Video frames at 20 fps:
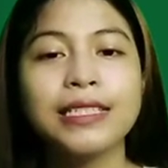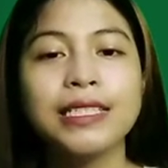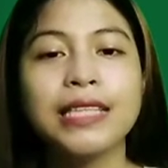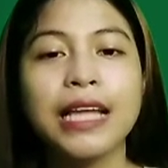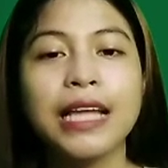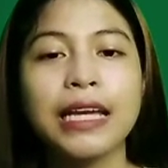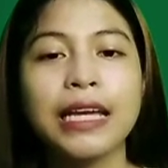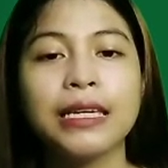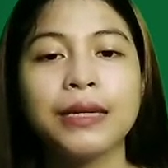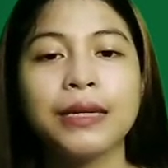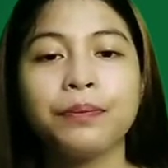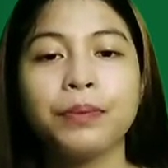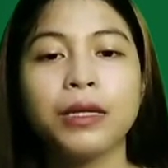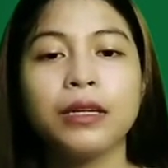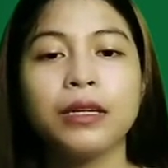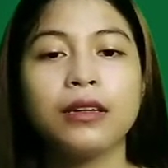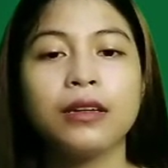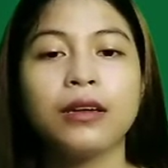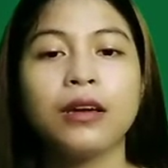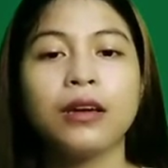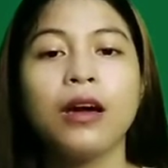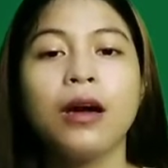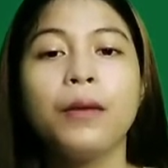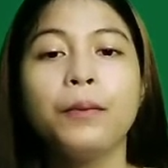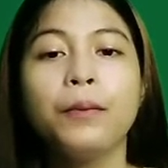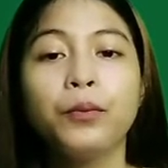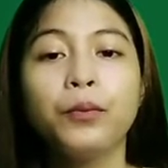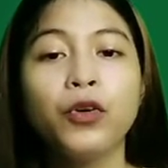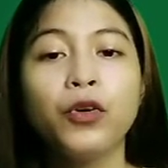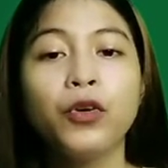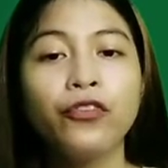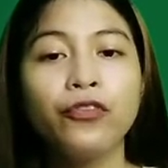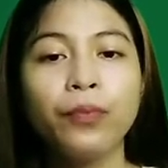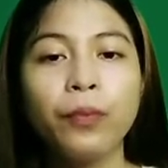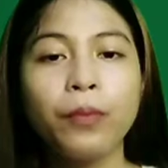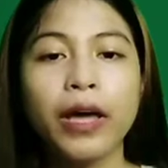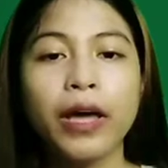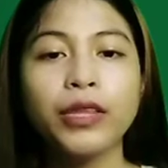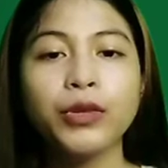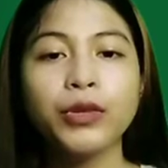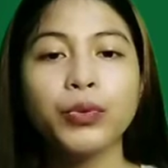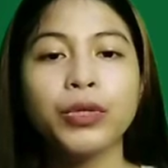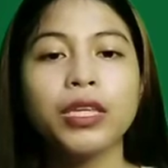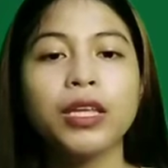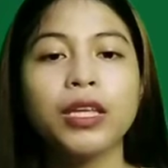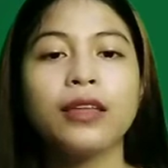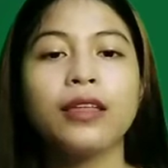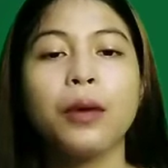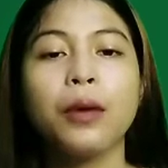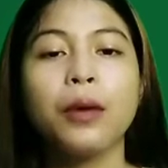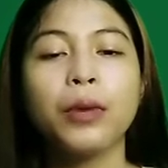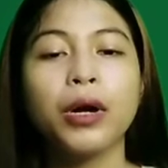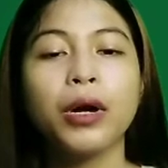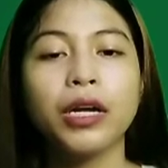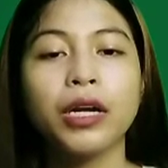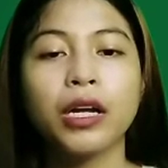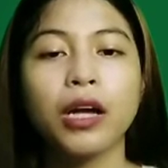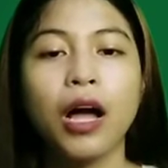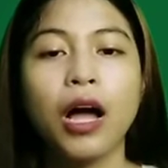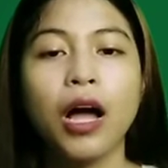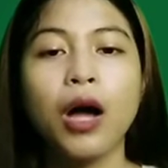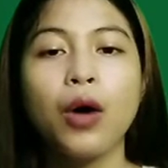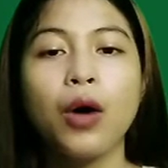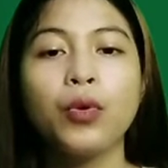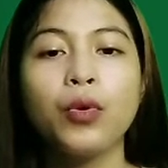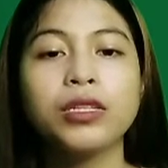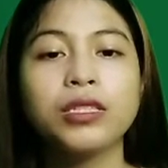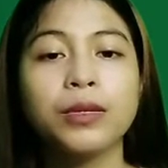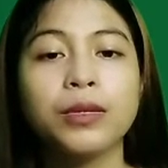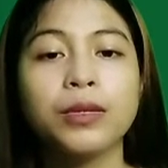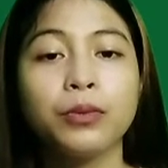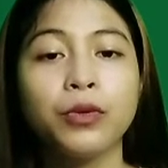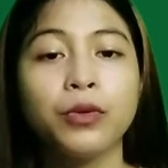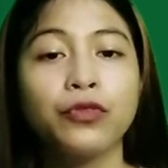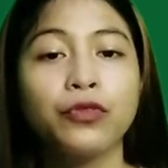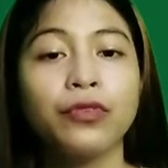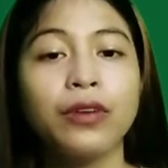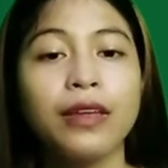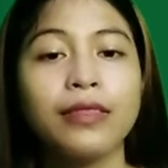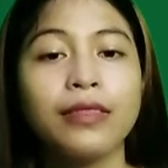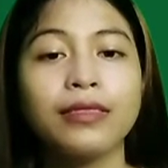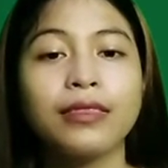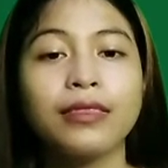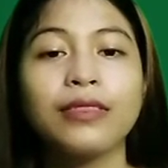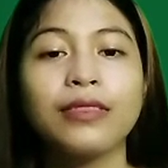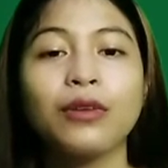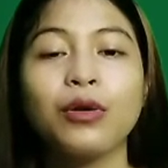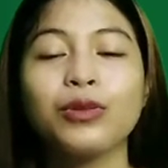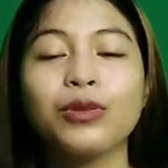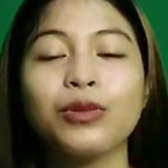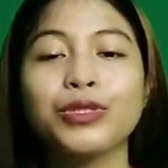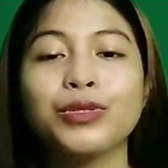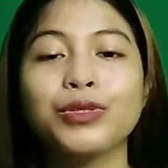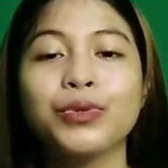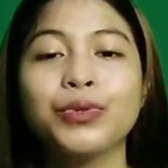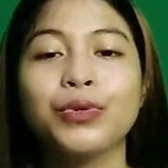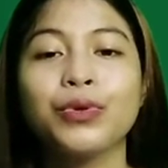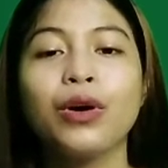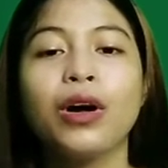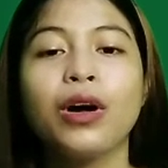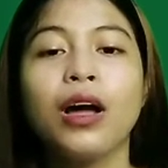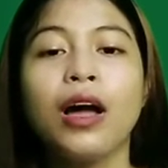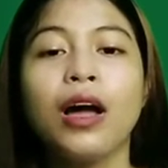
the hippie movement within America was a movement that also